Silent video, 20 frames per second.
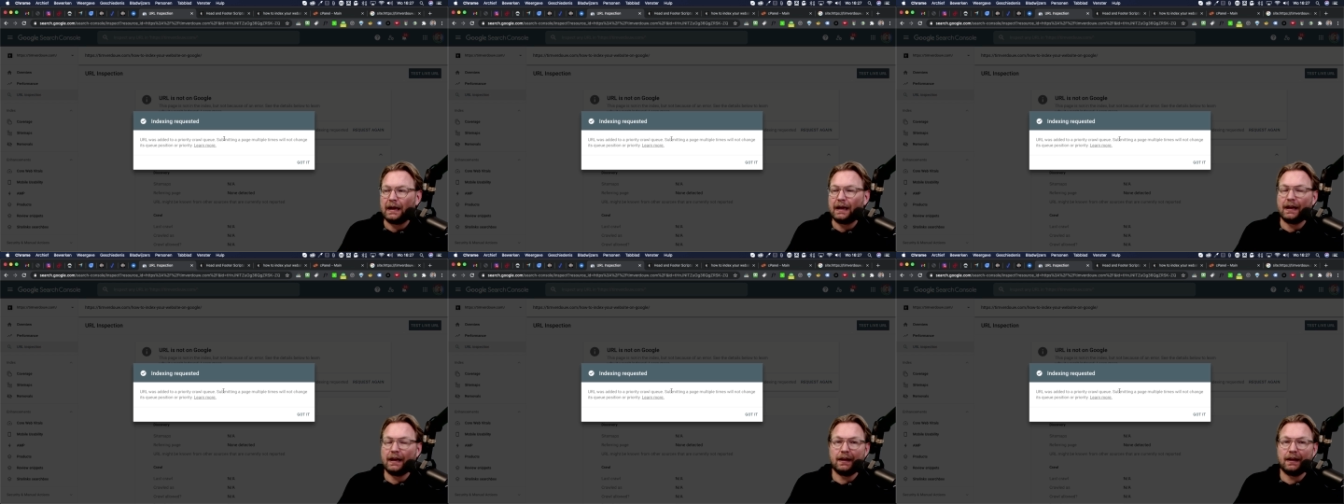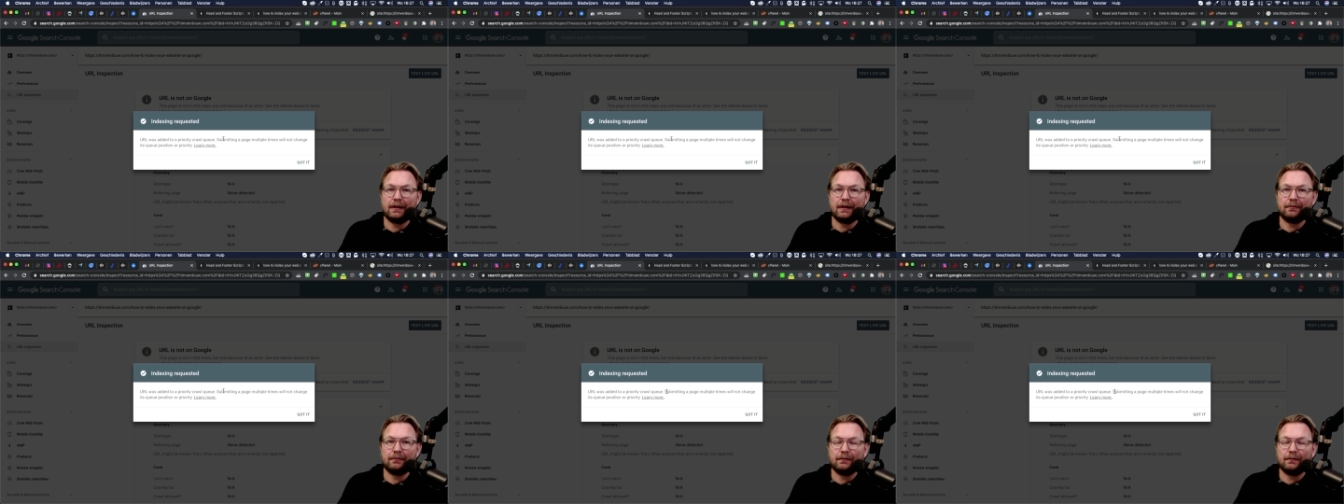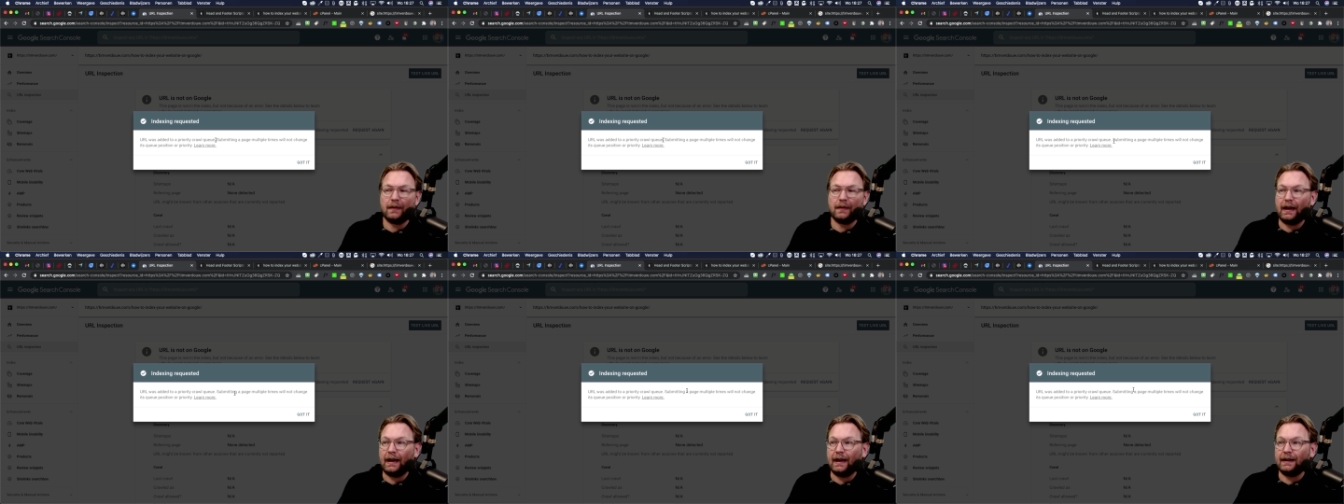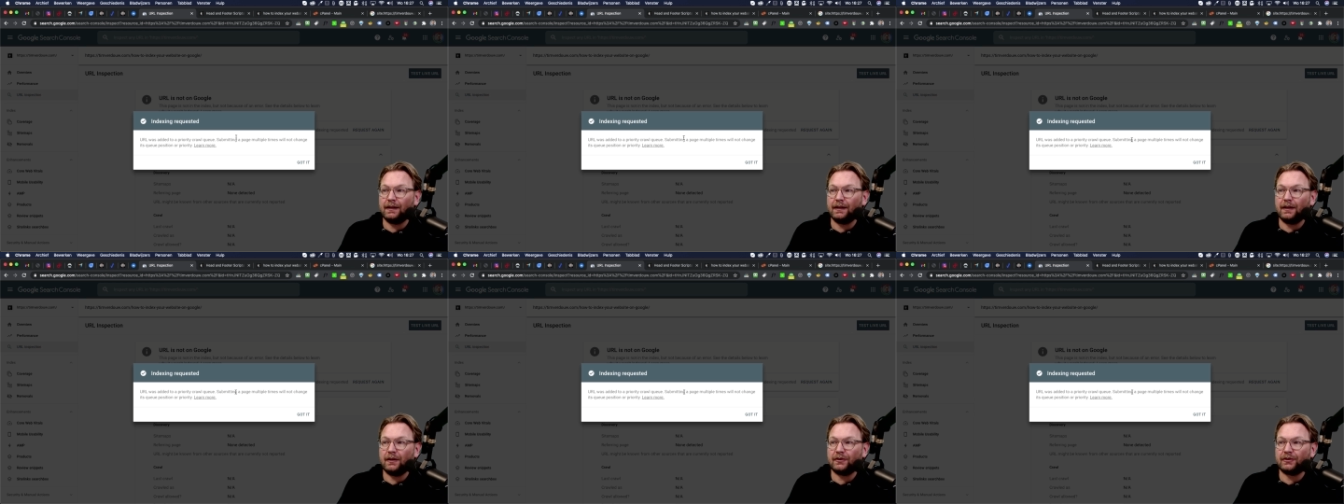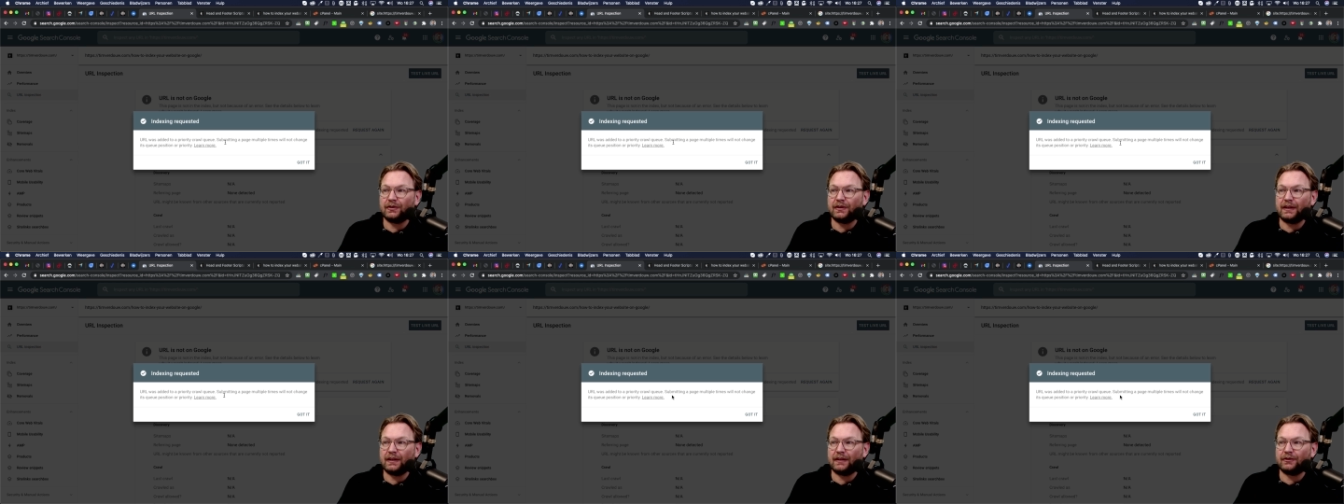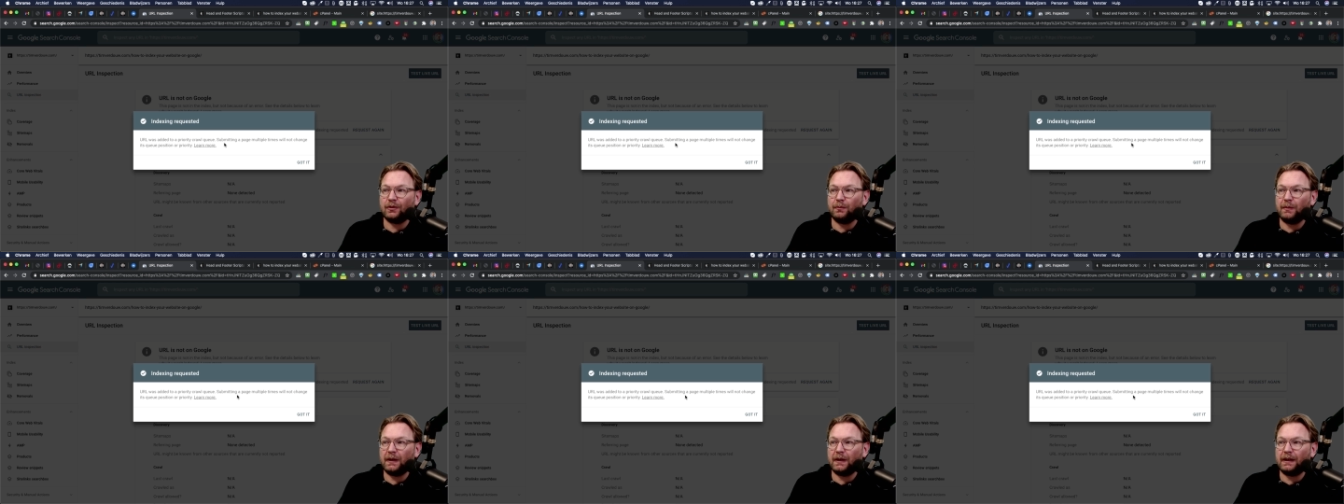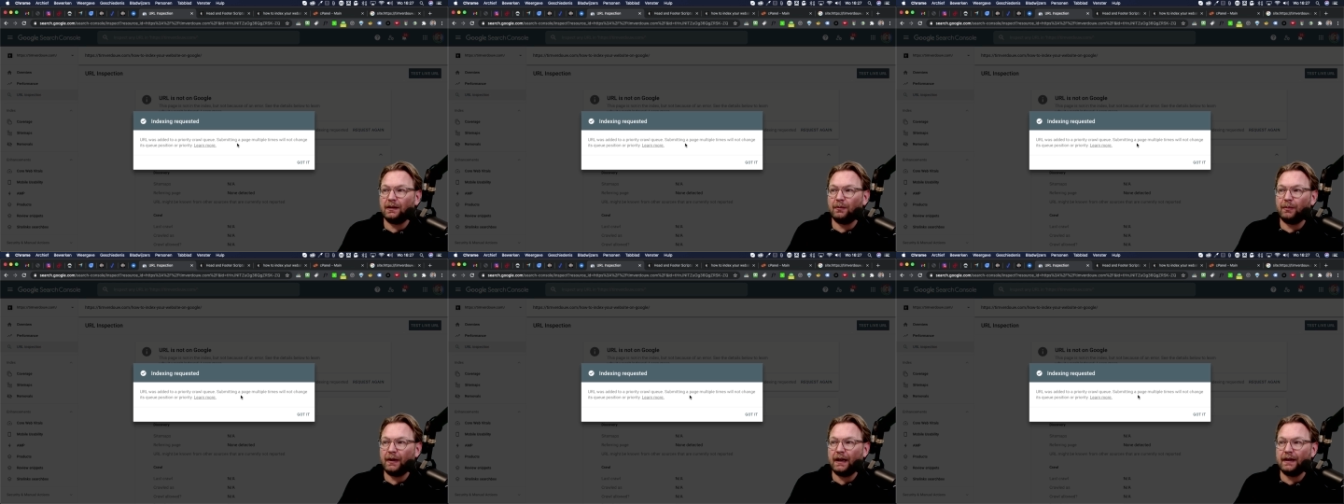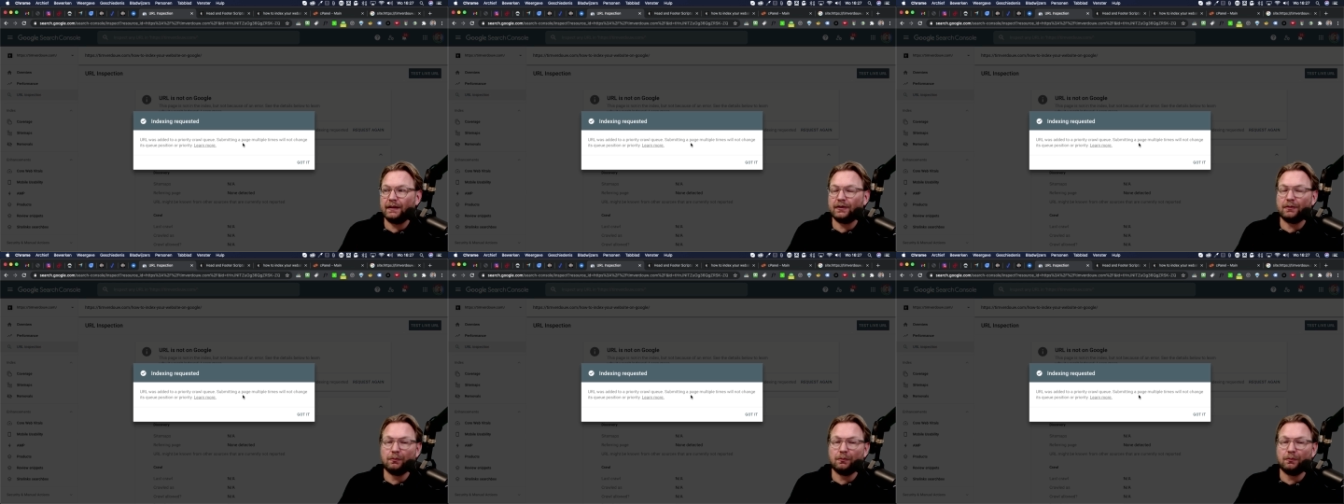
Uh, and it also says submitting a page